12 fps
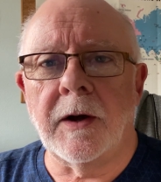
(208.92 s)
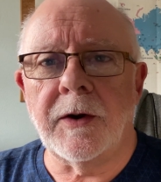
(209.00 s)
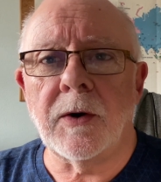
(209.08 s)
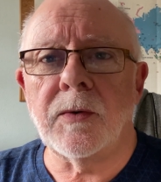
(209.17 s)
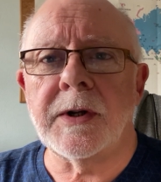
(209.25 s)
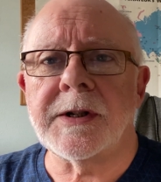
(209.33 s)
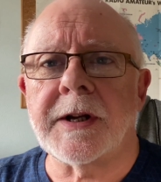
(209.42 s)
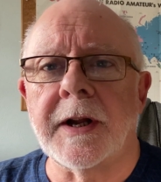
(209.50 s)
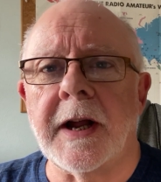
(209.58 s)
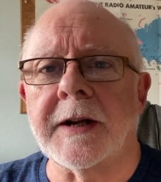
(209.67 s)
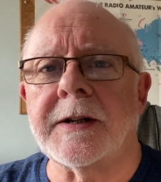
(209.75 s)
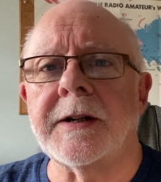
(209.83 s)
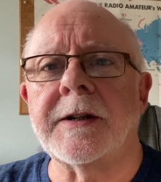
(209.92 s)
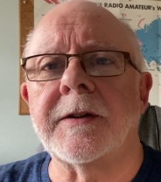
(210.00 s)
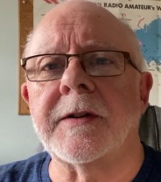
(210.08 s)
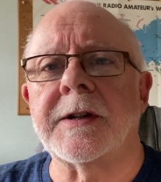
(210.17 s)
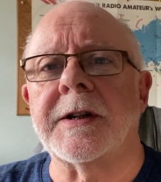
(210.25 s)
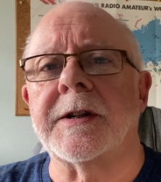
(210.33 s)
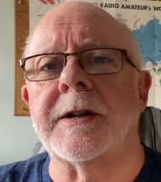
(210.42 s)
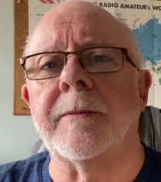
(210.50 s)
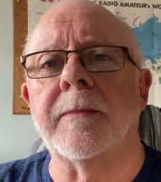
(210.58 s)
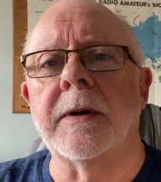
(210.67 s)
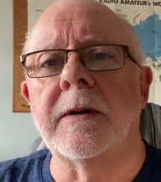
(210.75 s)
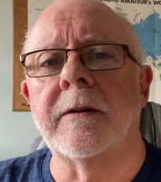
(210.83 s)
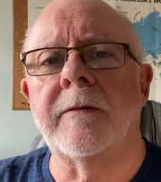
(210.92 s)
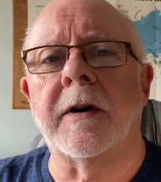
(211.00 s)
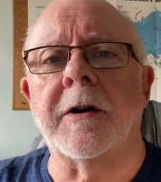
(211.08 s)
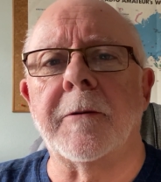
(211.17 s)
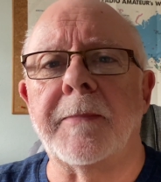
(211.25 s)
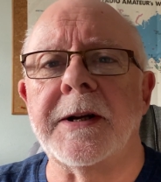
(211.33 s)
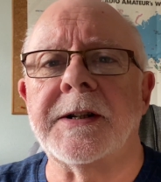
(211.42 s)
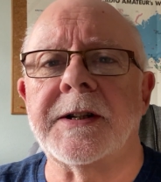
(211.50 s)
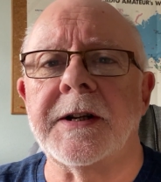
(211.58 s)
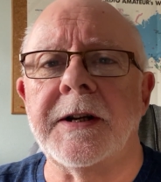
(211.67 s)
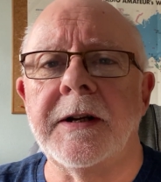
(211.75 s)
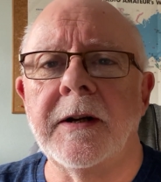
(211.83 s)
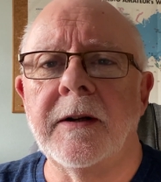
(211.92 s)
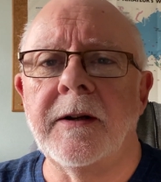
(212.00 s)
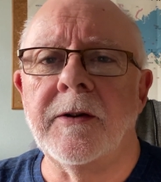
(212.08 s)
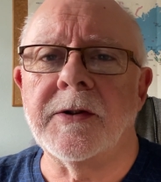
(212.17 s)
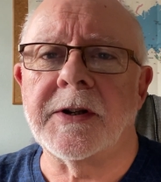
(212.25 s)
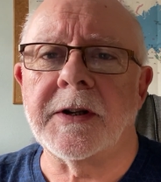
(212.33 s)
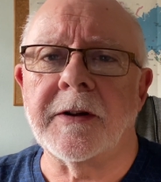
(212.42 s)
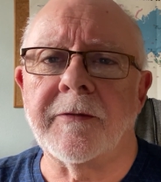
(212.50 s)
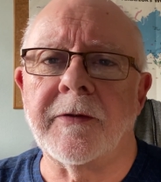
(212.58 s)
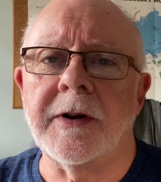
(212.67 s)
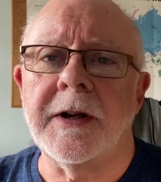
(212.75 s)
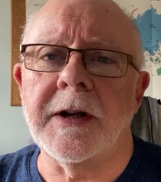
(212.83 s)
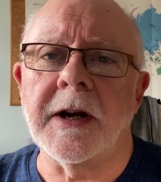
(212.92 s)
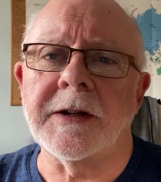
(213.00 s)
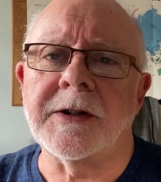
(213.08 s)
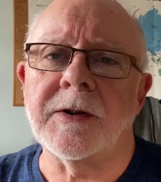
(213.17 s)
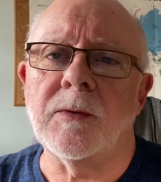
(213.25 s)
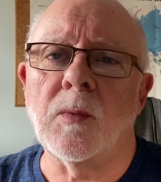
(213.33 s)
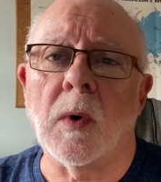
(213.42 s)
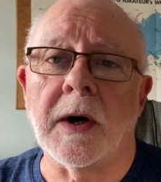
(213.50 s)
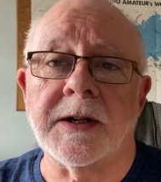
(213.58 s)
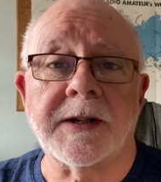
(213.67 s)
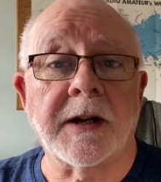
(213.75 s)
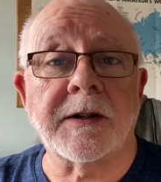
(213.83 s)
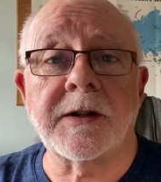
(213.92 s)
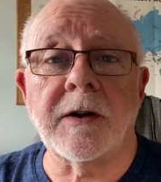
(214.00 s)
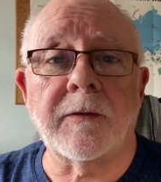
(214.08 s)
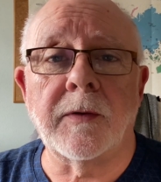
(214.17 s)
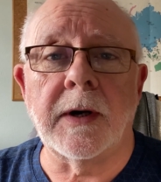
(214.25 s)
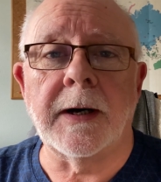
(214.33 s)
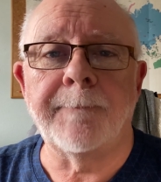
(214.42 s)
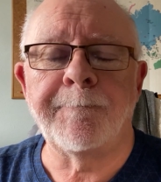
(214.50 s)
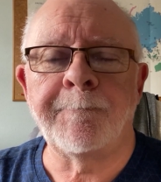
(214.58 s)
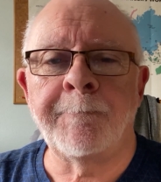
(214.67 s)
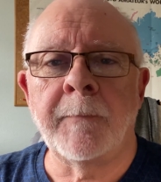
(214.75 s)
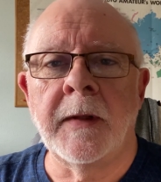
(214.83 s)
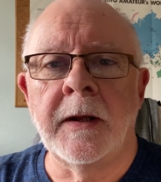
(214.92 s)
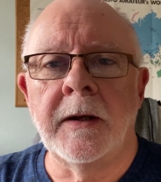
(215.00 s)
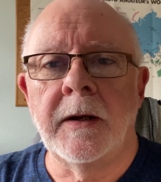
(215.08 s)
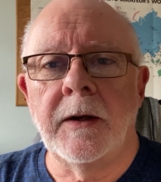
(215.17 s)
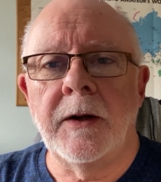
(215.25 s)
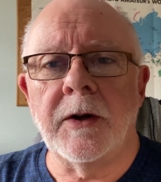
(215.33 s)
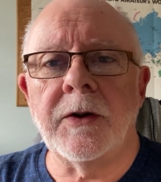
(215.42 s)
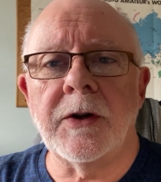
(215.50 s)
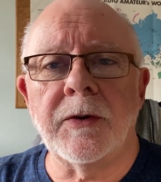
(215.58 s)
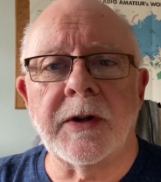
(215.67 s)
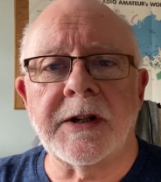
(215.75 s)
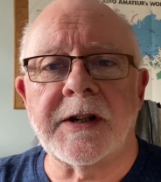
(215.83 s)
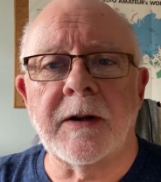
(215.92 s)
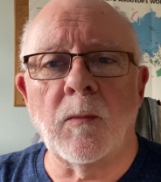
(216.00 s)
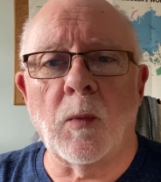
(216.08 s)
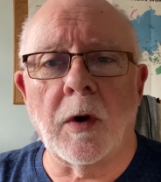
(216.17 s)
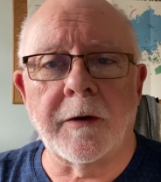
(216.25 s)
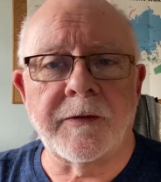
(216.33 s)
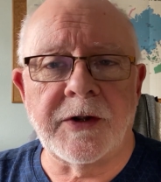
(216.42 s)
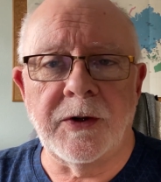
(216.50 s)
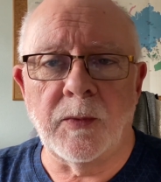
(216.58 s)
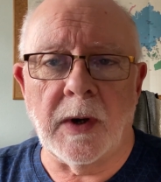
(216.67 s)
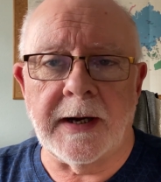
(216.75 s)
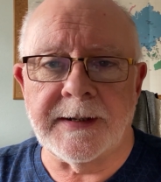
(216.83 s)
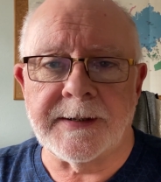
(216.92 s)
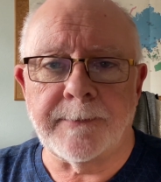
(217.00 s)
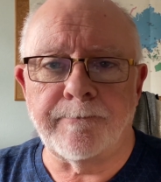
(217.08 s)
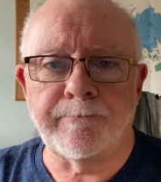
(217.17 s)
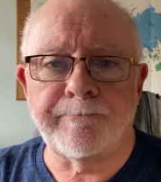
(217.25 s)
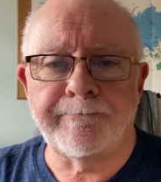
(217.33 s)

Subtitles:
A node is connected to the system via a PC using the free Yaesu WiresX software. You can do this in one of two ways.